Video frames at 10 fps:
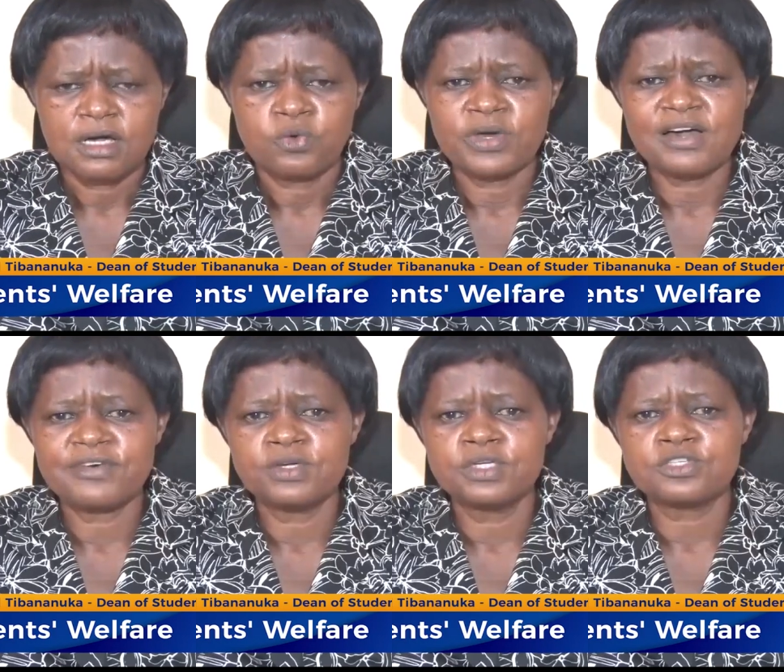We have
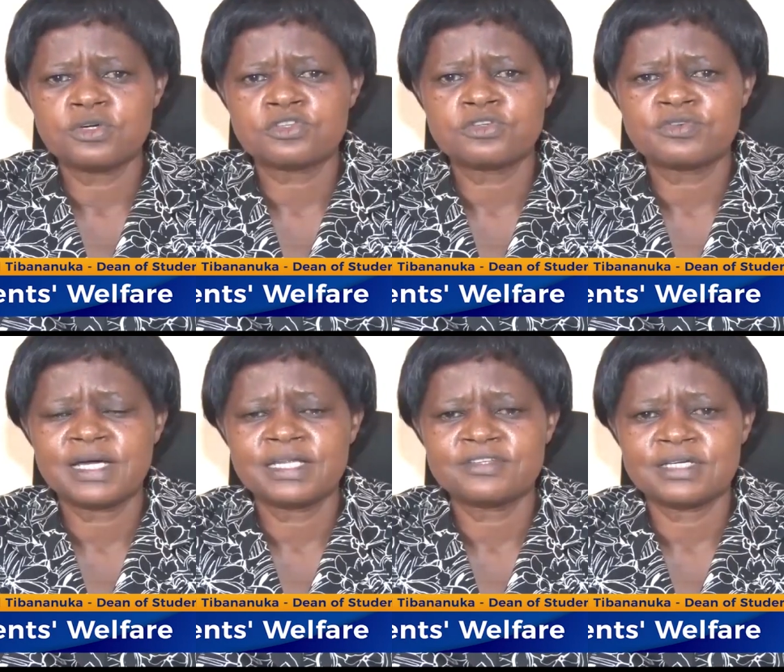a unit also of
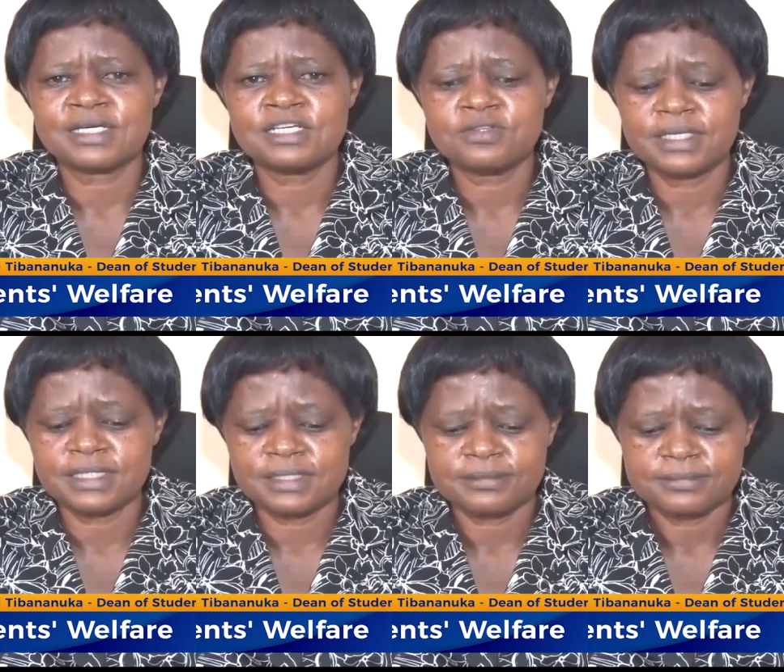guidance and
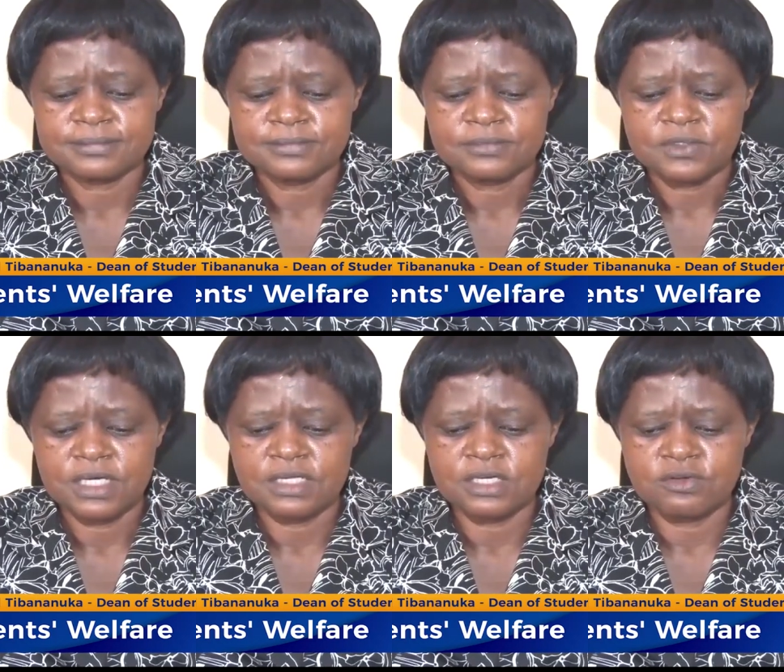counseling
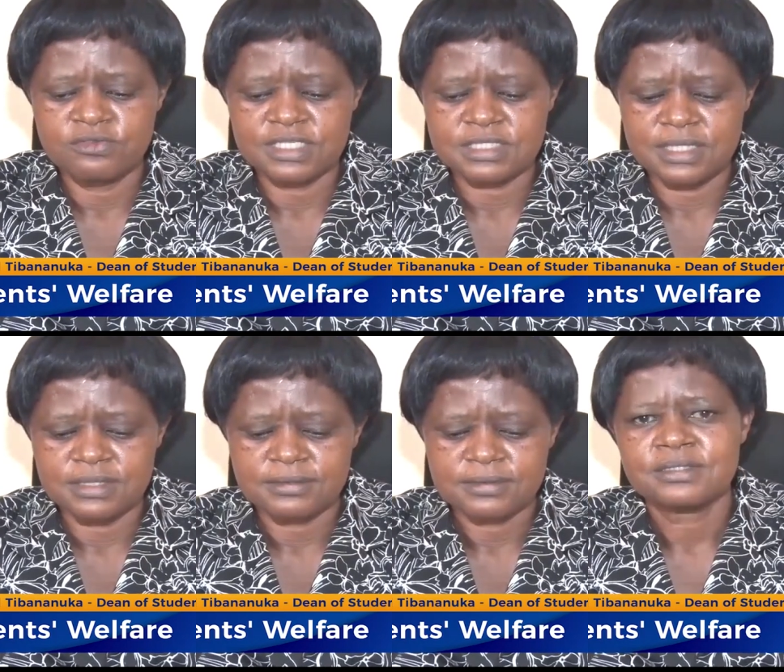in the
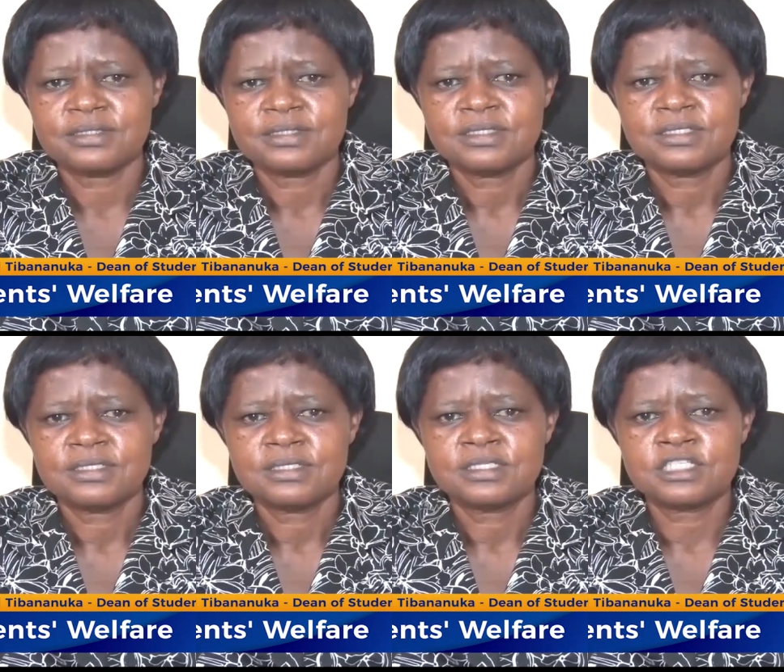university.
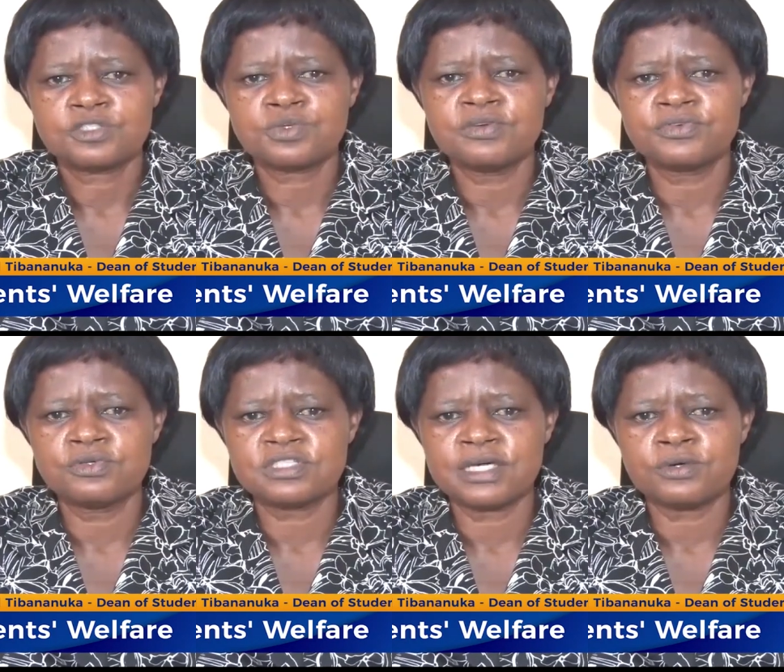It is to give you
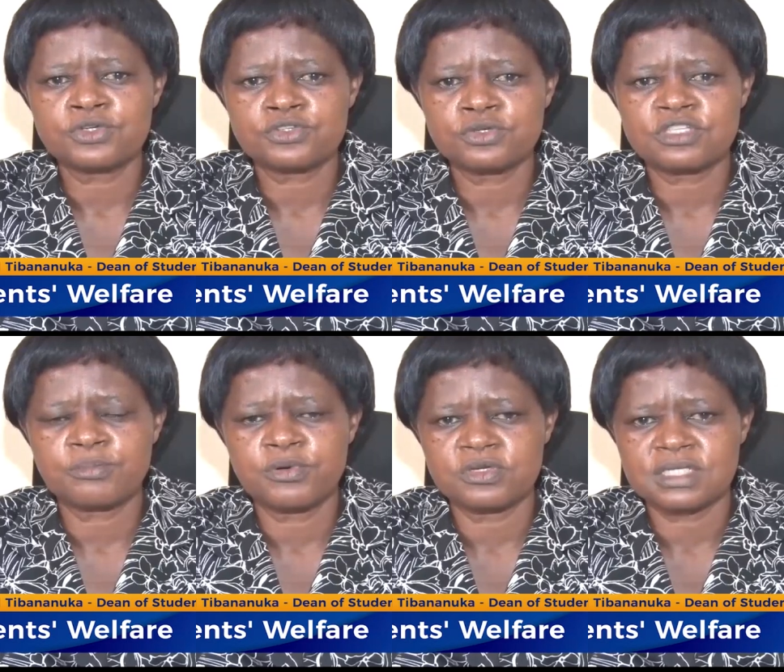psychosocial
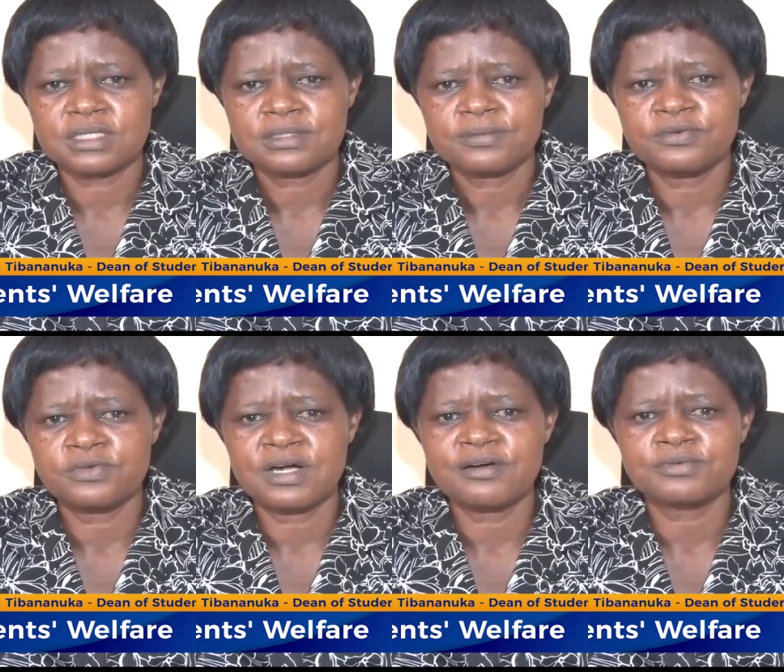support. If
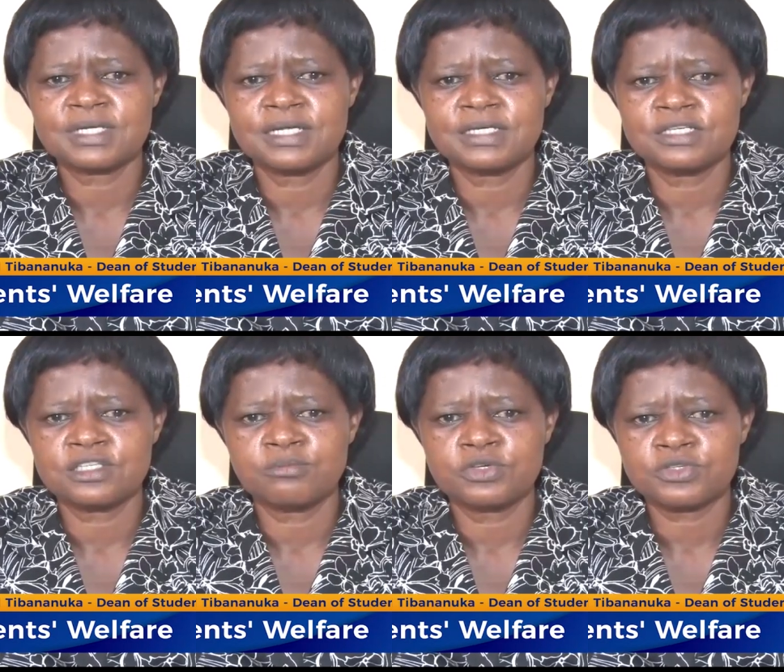you have challenges
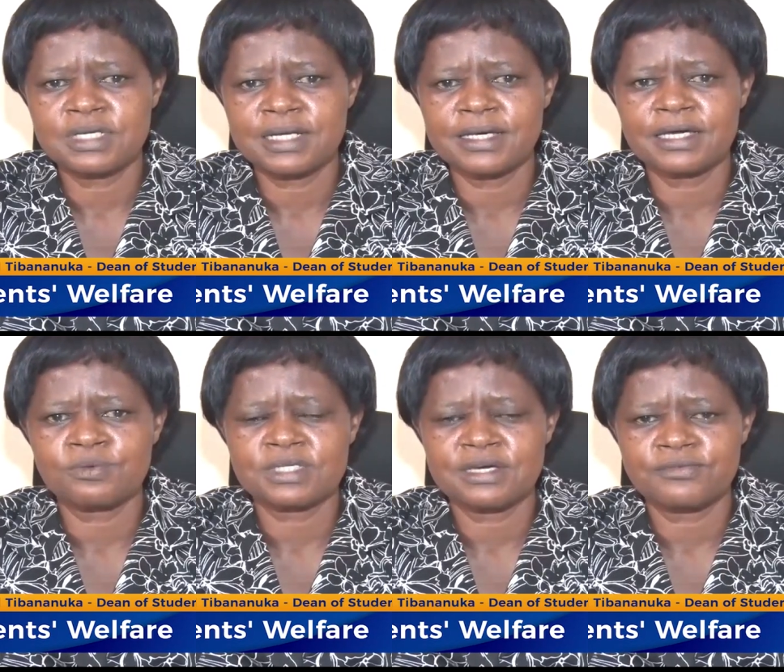emotionally and
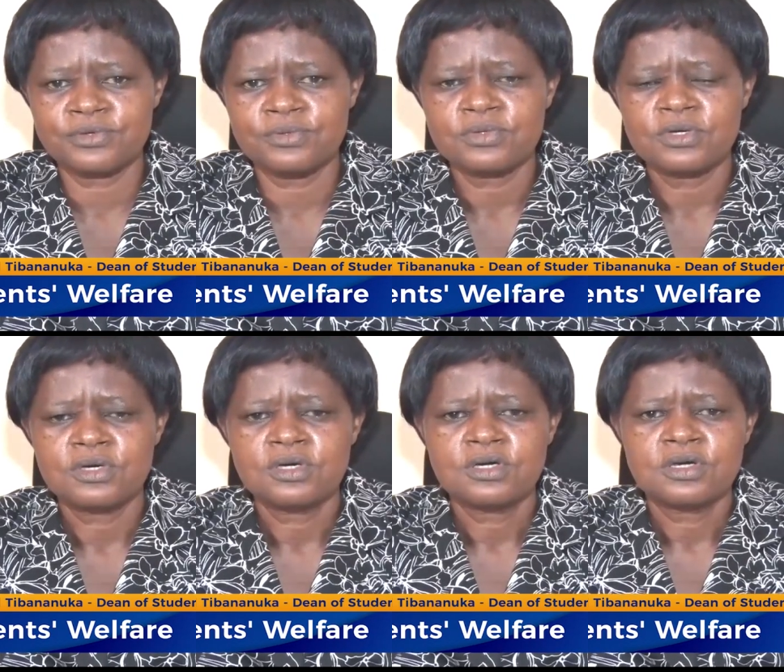what have you,
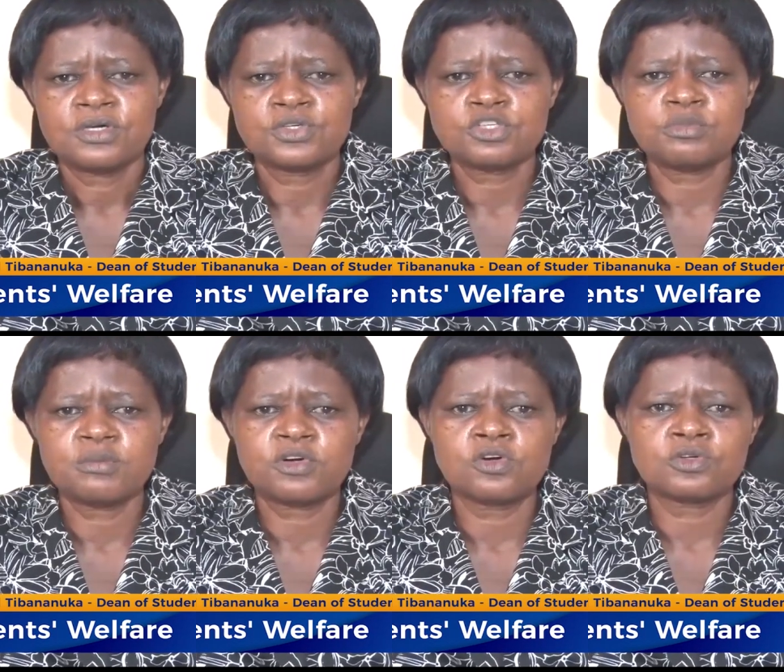you should be
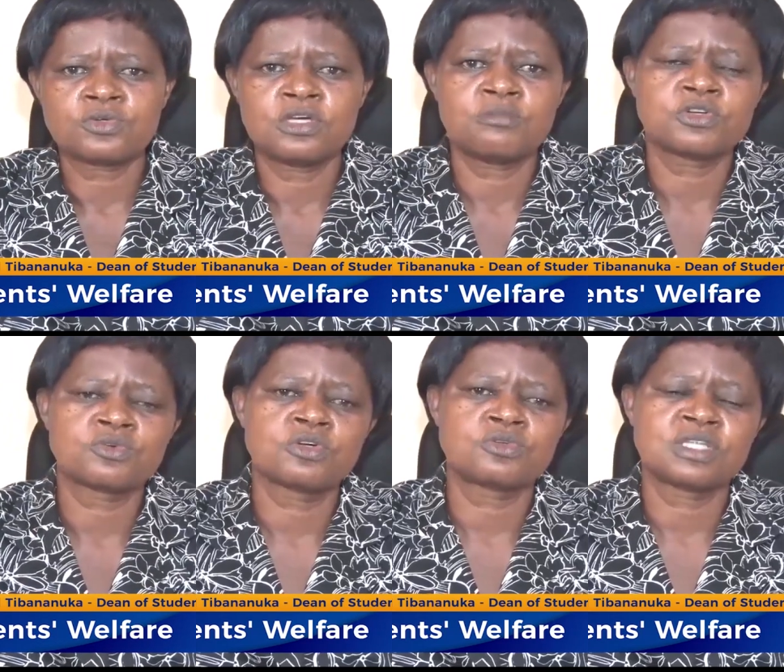able to
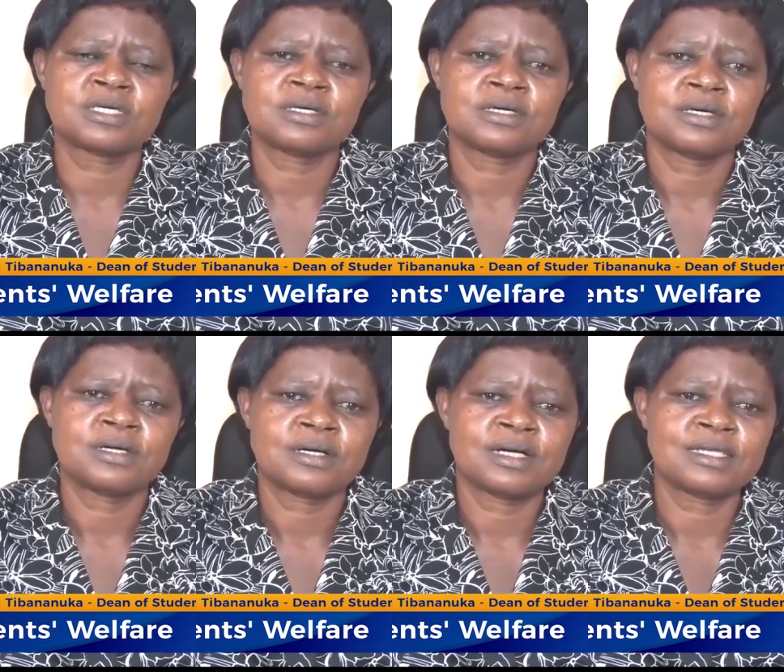go to the
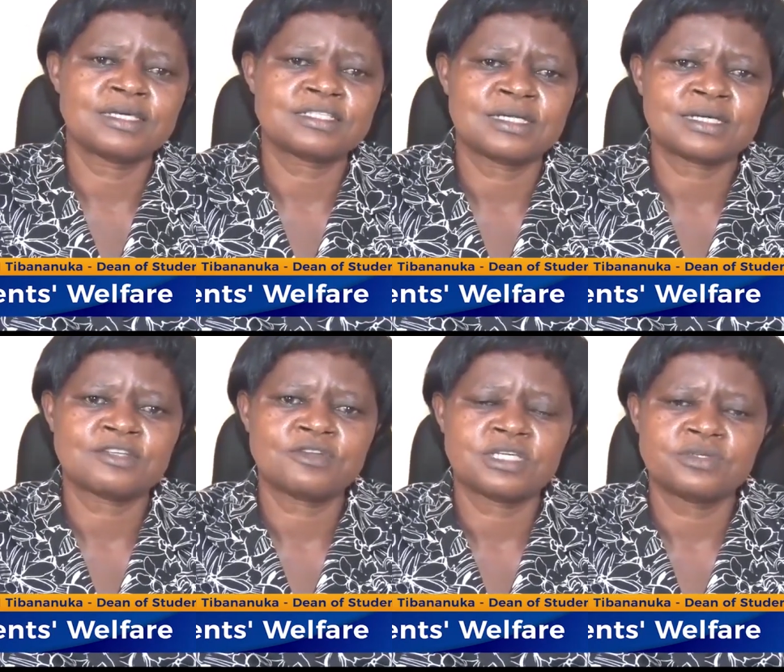guidance and
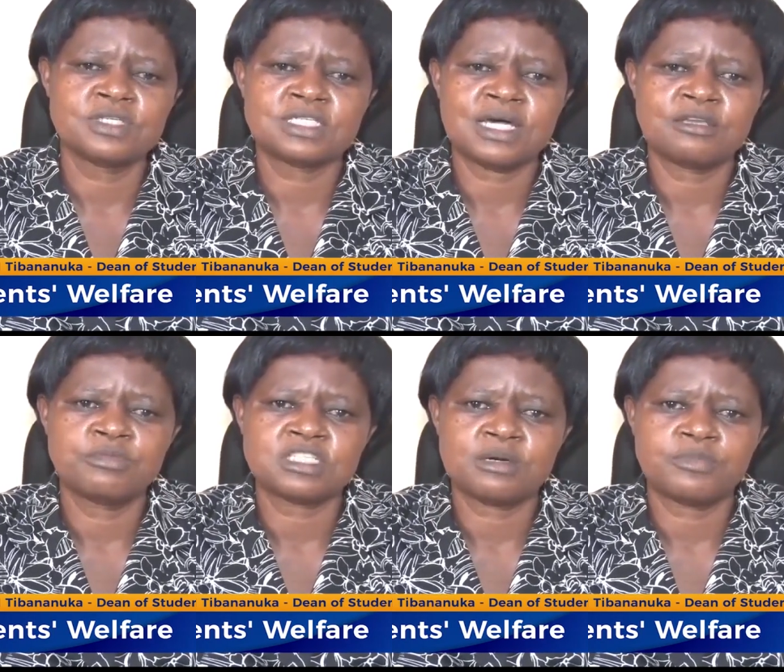counseling unit and
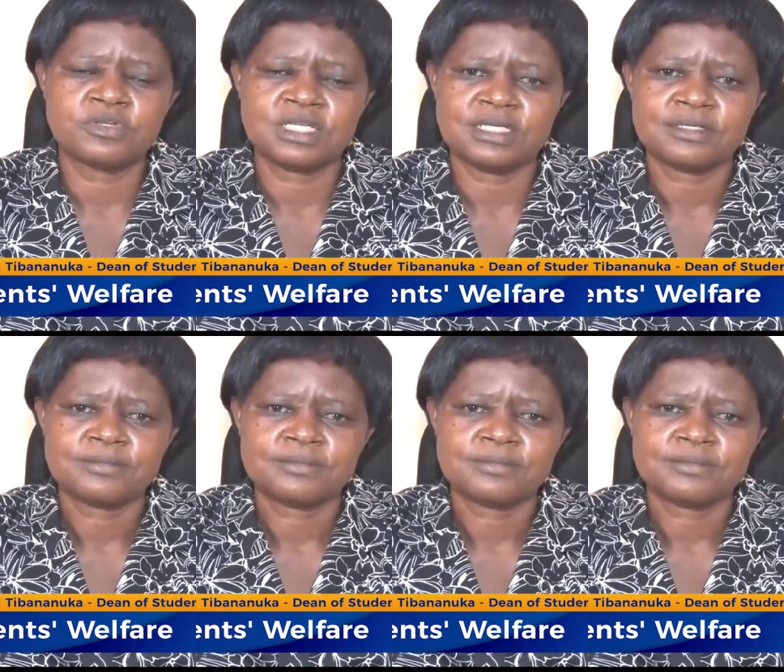be supported.